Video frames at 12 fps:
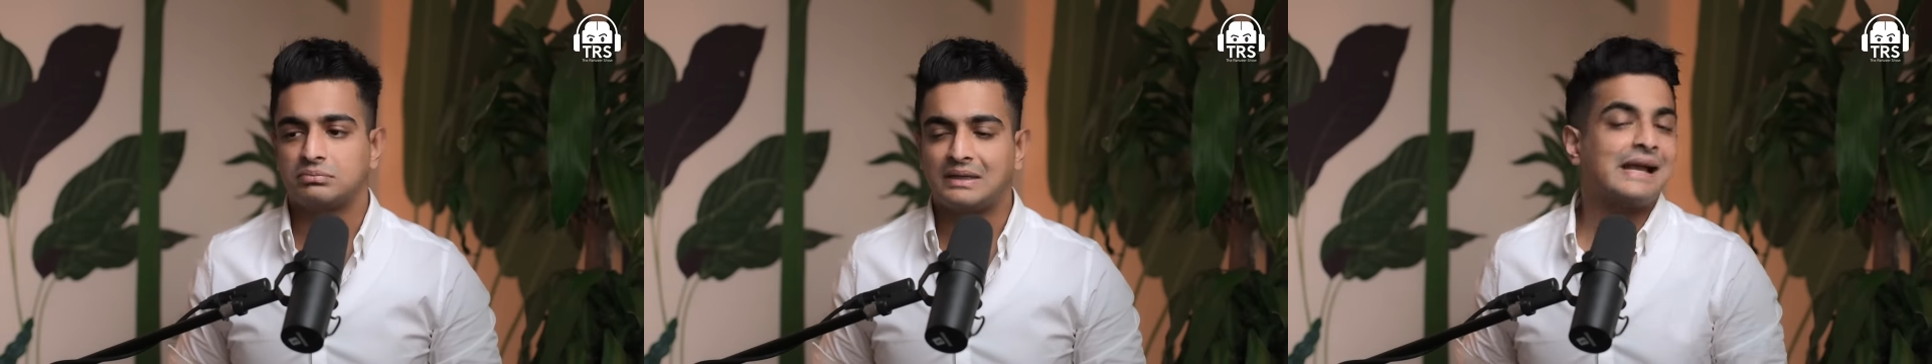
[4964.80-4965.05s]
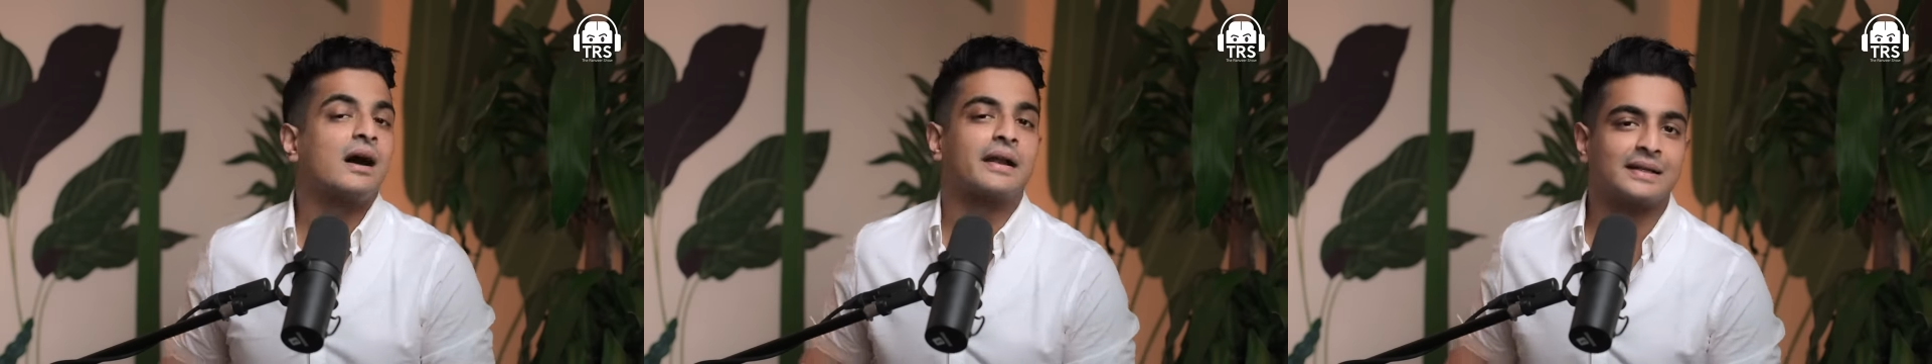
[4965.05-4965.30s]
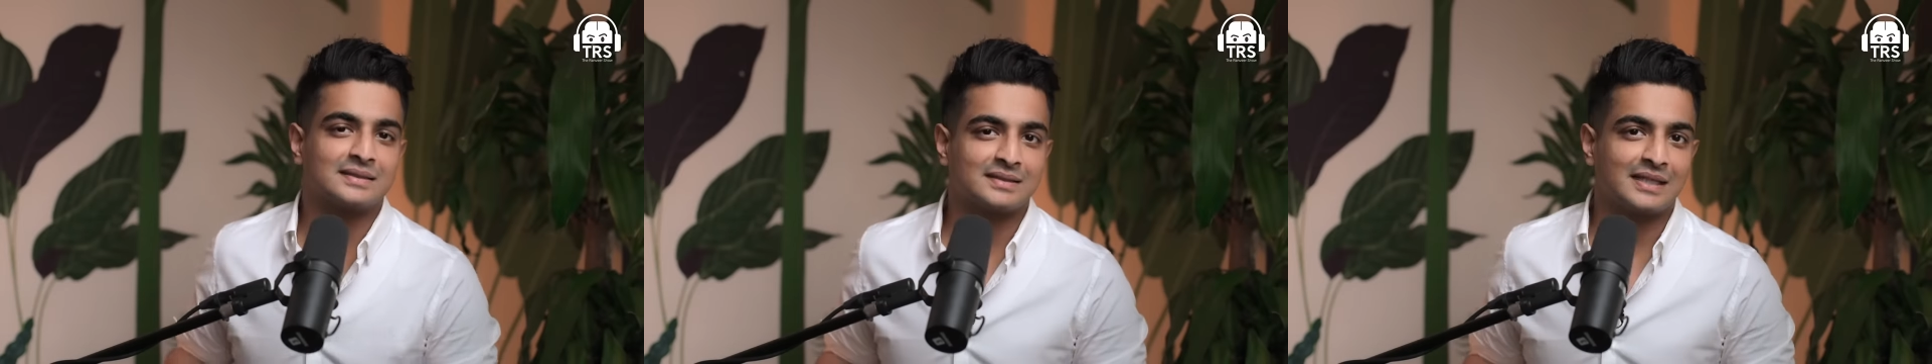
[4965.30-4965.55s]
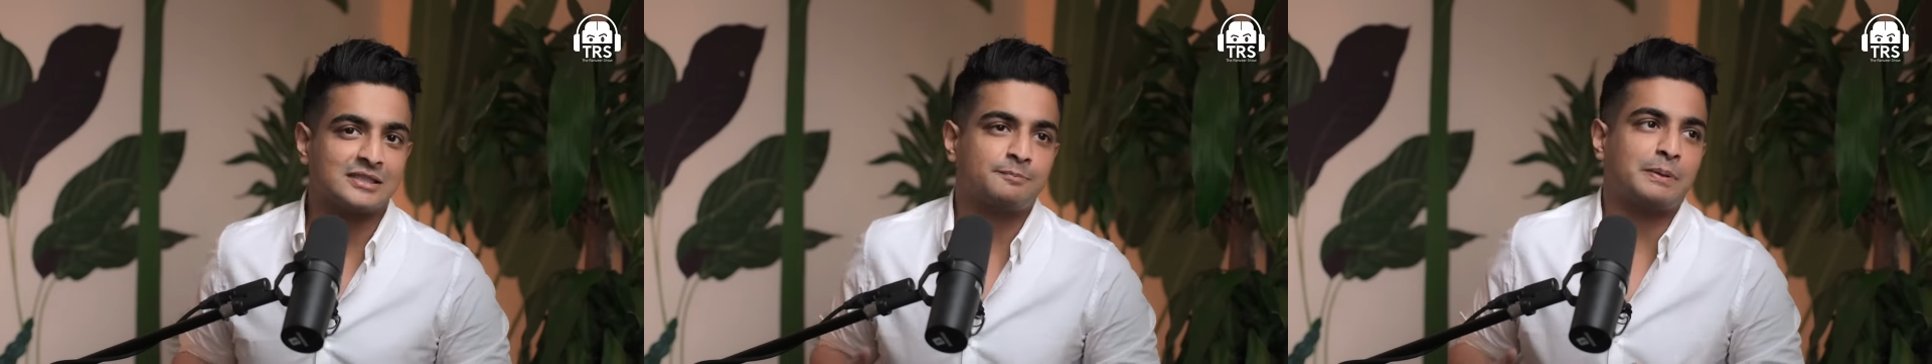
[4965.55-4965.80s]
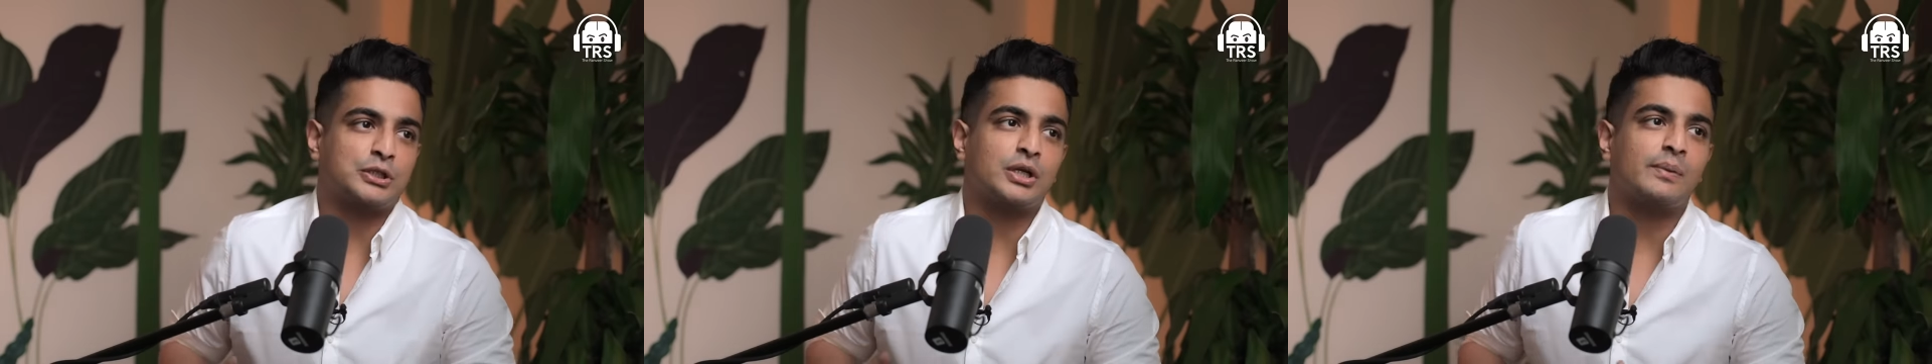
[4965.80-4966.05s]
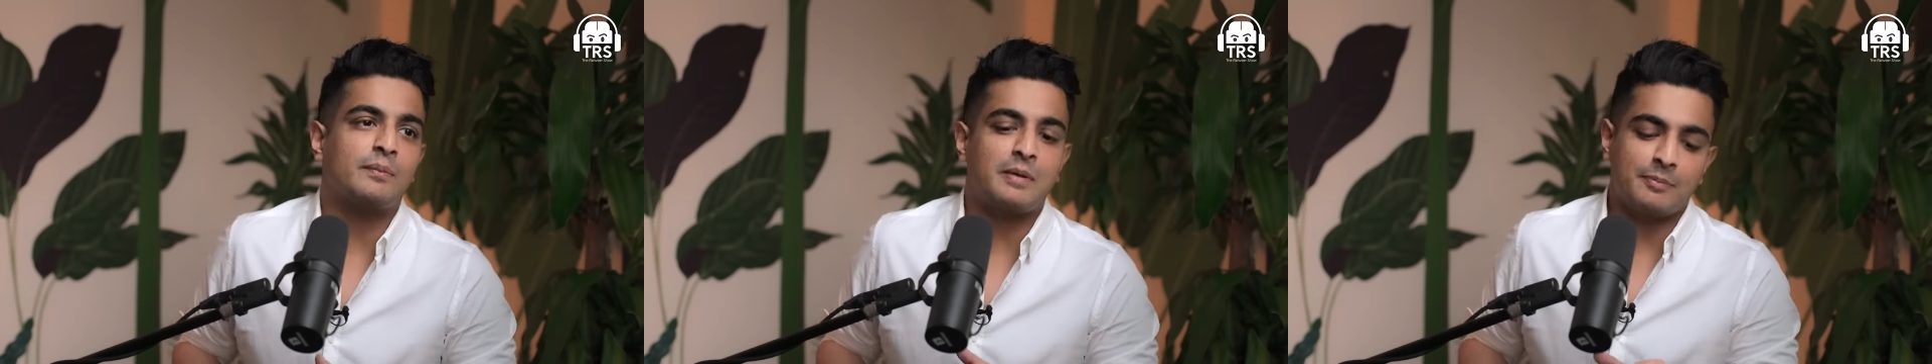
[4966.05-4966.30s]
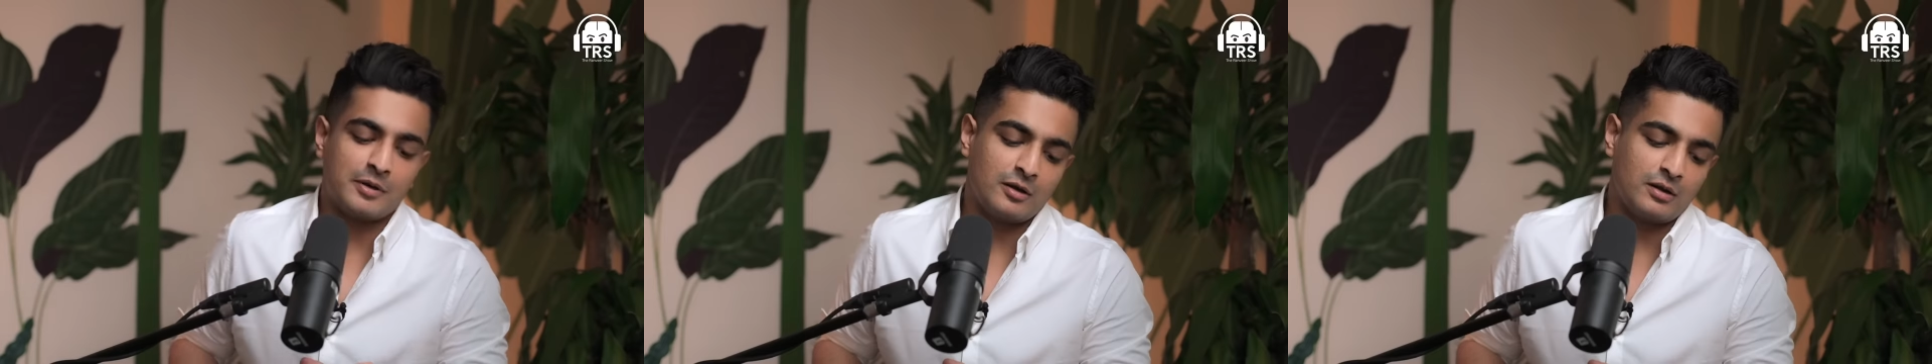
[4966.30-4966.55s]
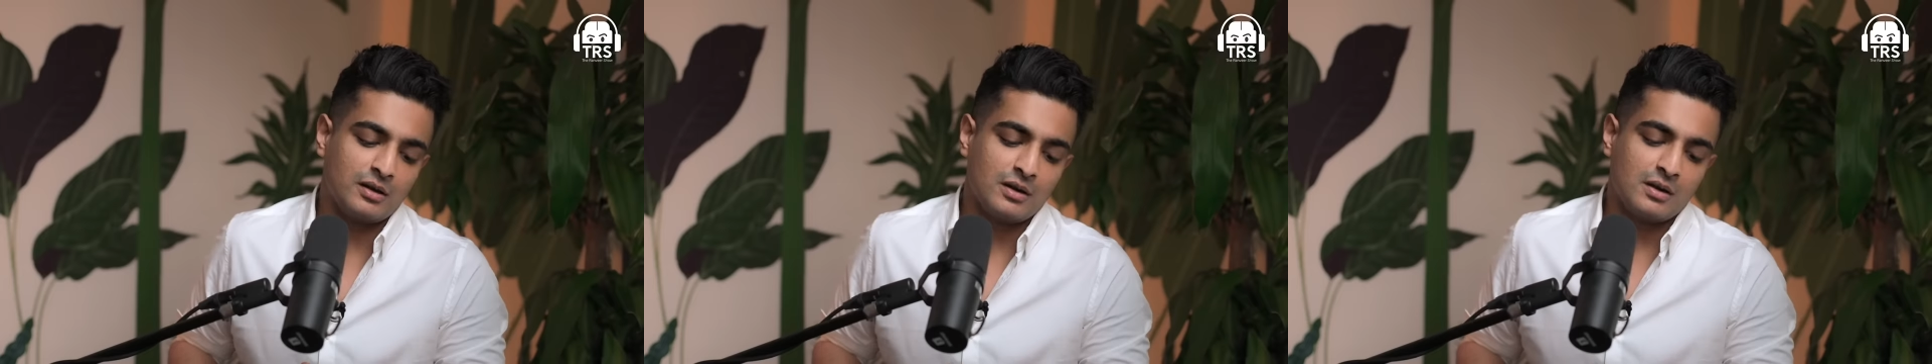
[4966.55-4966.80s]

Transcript: TRS, especially when people